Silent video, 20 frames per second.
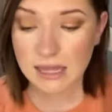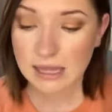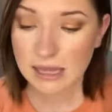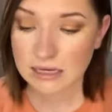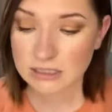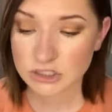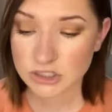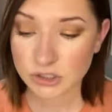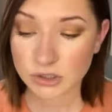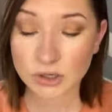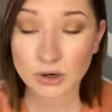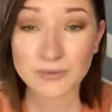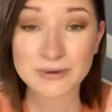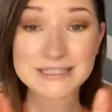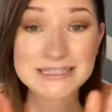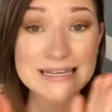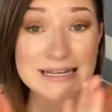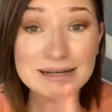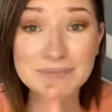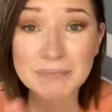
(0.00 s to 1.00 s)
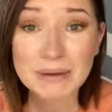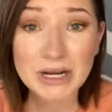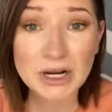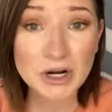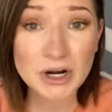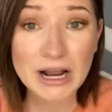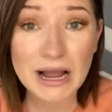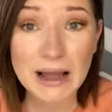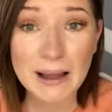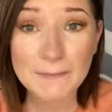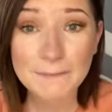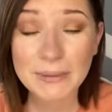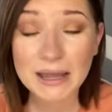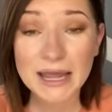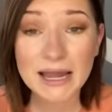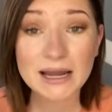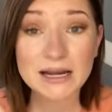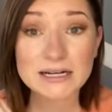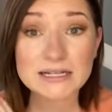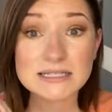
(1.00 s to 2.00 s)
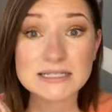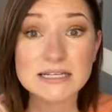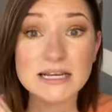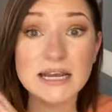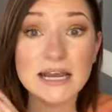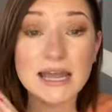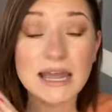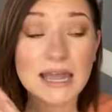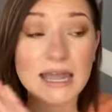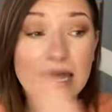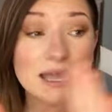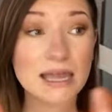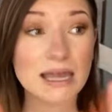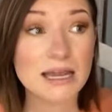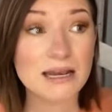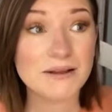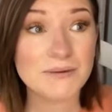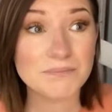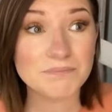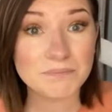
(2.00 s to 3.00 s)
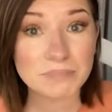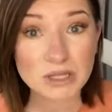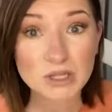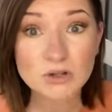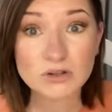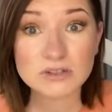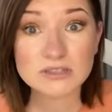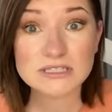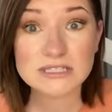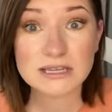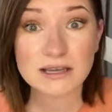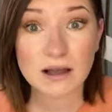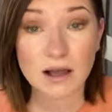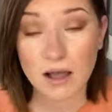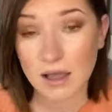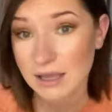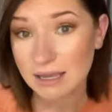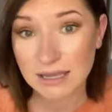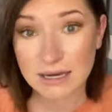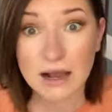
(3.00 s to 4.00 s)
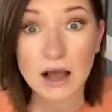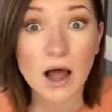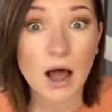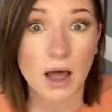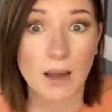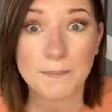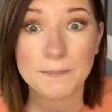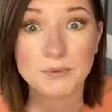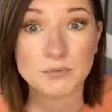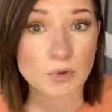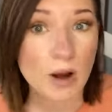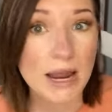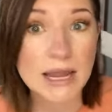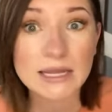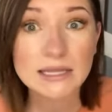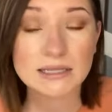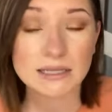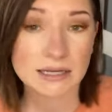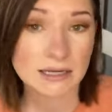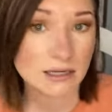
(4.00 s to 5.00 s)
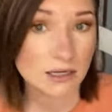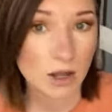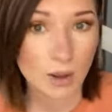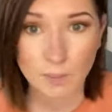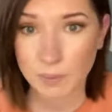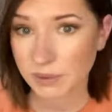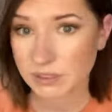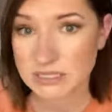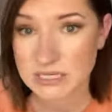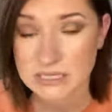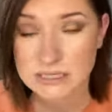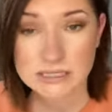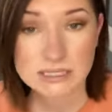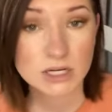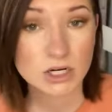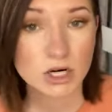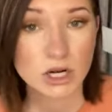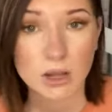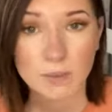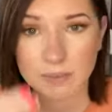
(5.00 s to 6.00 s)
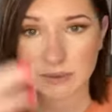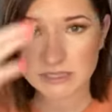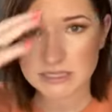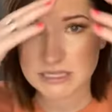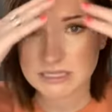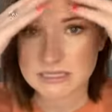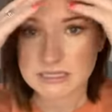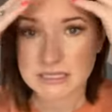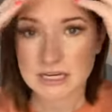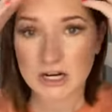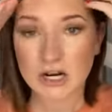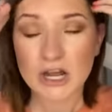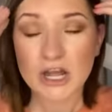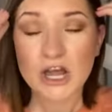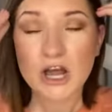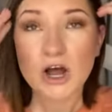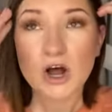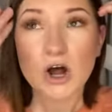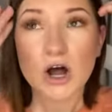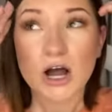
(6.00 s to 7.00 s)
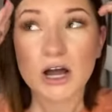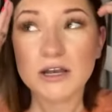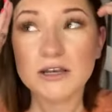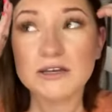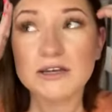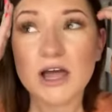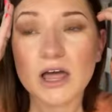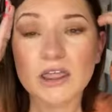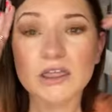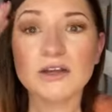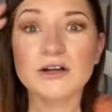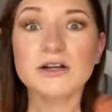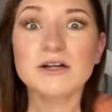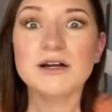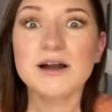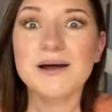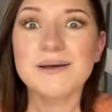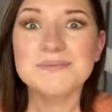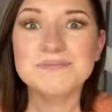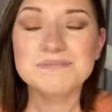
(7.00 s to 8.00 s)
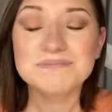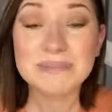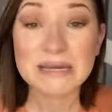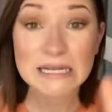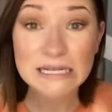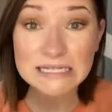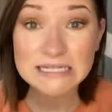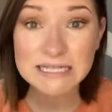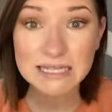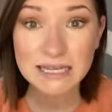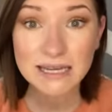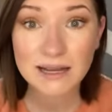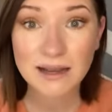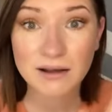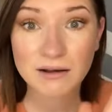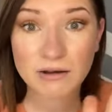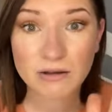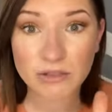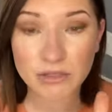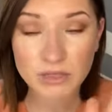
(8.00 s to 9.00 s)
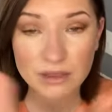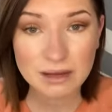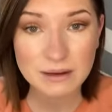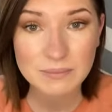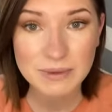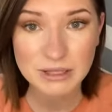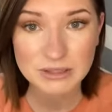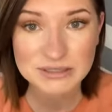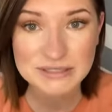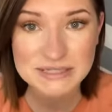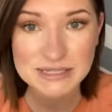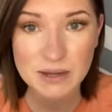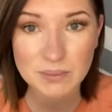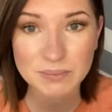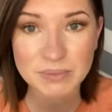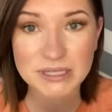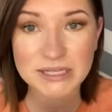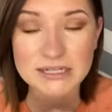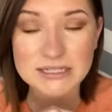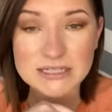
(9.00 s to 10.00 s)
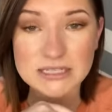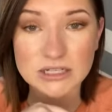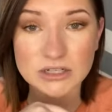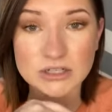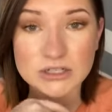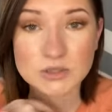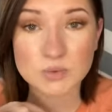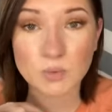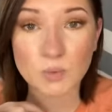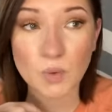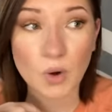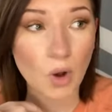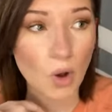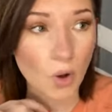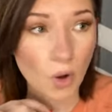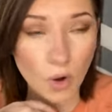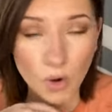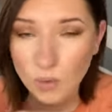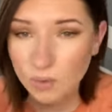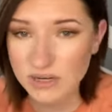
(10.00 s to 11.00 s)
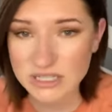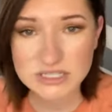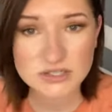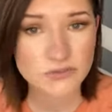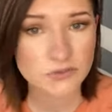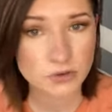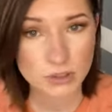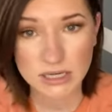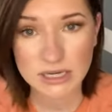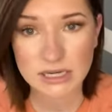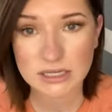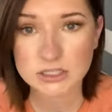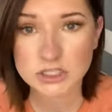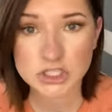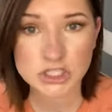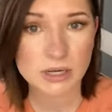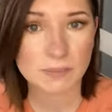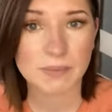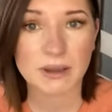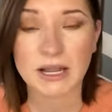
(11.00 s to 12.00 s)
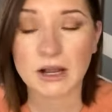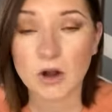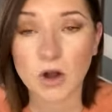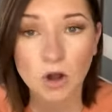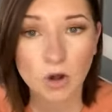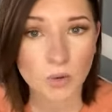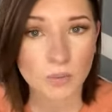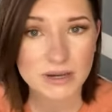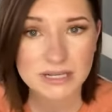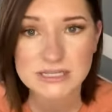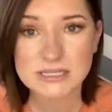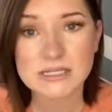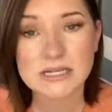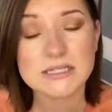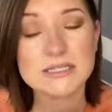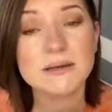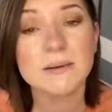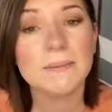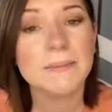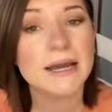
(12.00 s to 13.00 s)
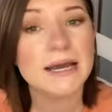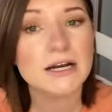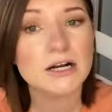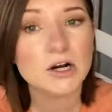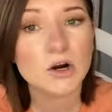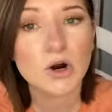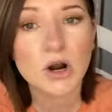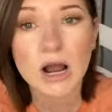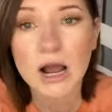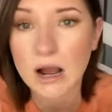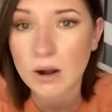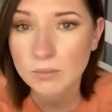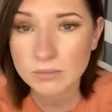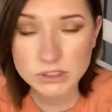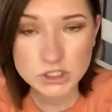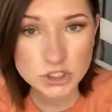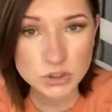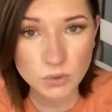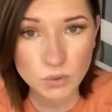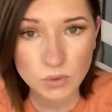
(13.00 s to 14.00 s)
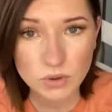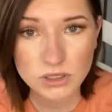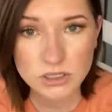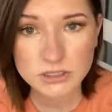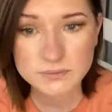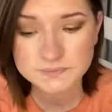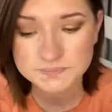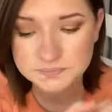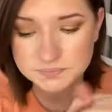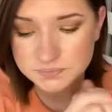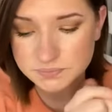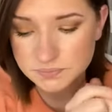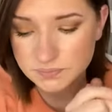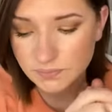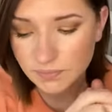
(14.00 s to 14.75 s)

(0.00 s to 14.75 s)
And you can always get a bigger compact and build it up, right? Like a couple tins here, a couple tins there. Another amazing thing about this company is there is always free shipping. Always. Doesn't matter how much you order.